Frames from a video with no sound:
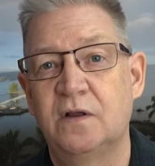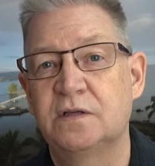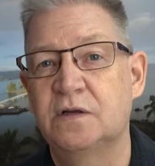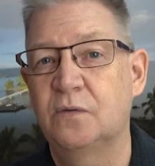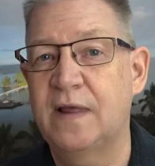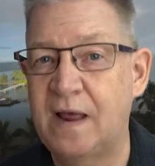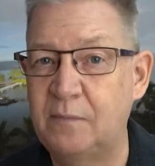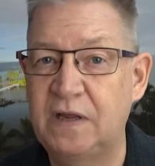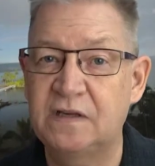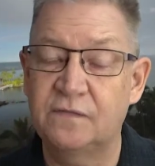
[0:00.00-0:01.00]
So
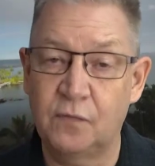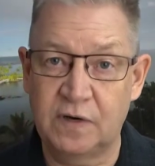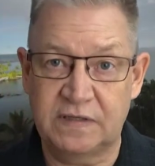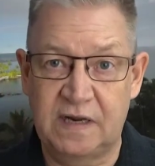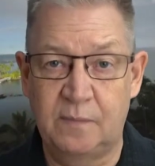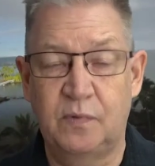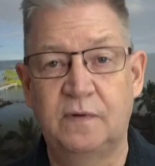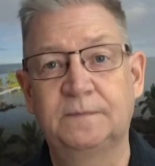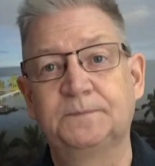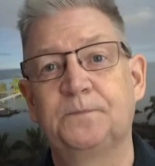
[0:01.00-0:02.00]
that means, for
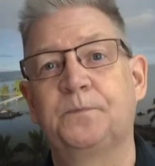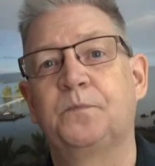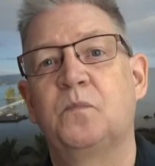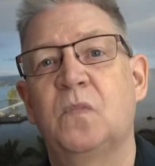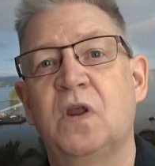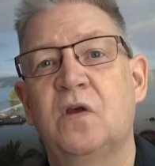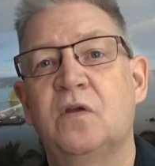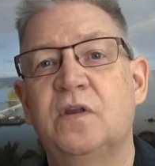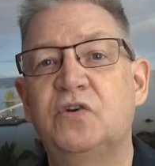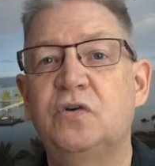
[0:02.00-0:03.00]
example,
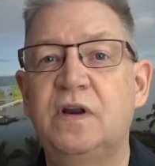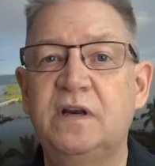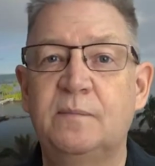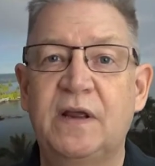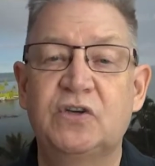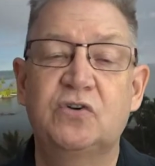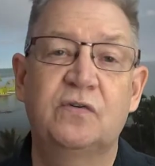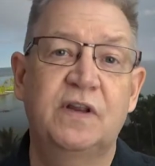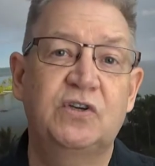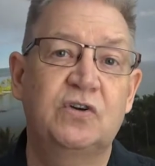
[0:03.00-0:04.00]
that you need to make
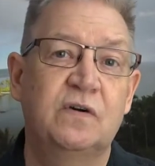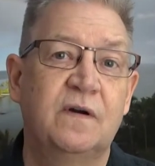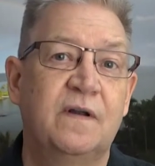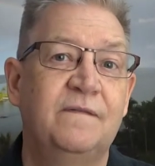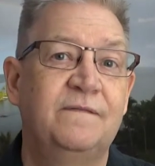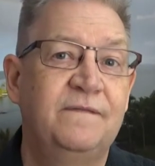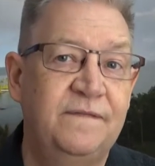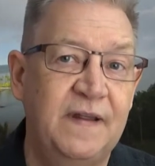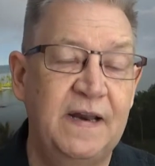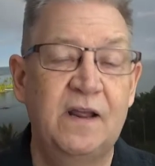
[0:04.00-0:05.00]
sure that your
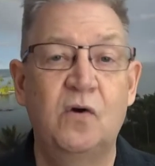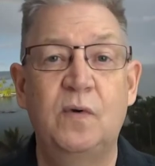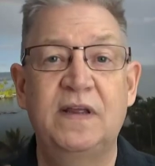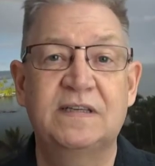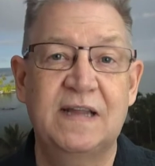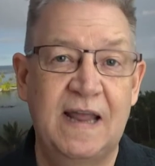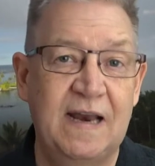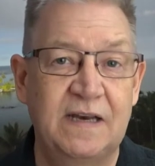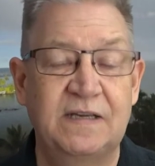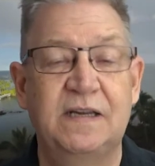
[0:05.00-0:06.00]
video is
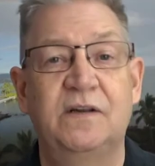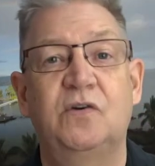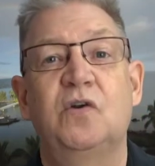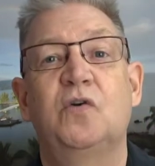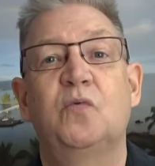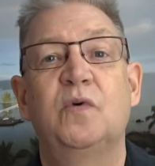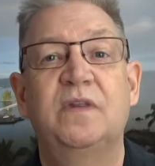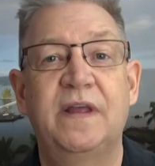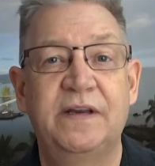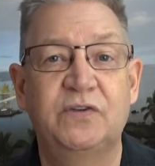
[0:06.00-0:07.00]
edited
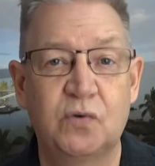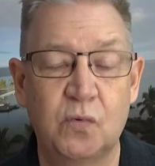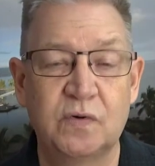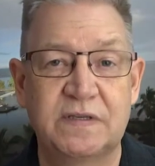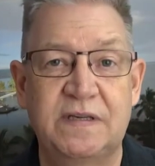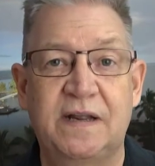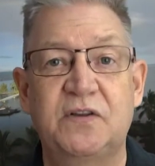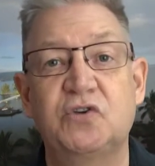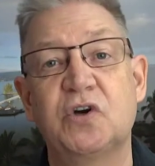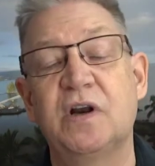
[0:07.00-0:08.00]
with a tool set
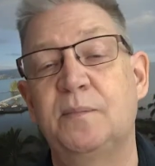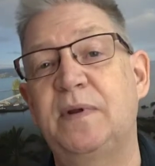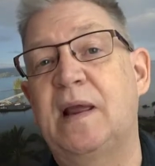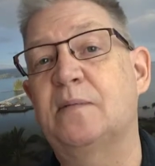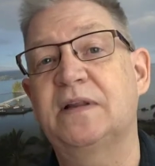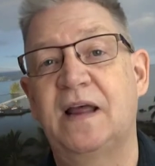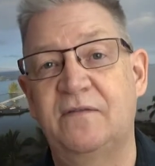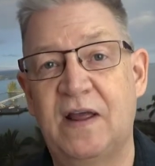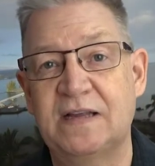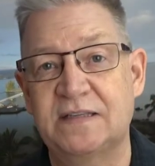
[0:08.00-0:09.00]
that you're going to be able to
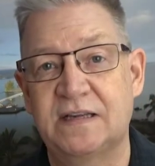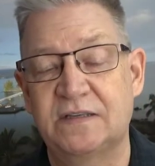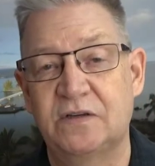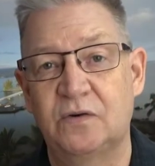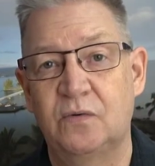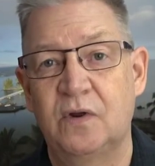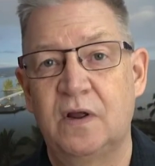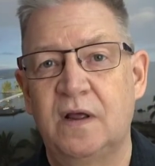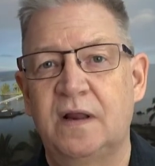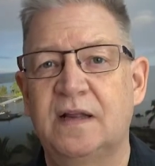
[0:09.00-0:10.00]
have access to.
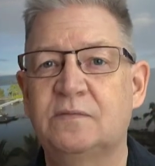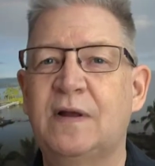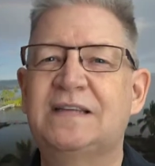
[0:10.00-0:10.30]
That's why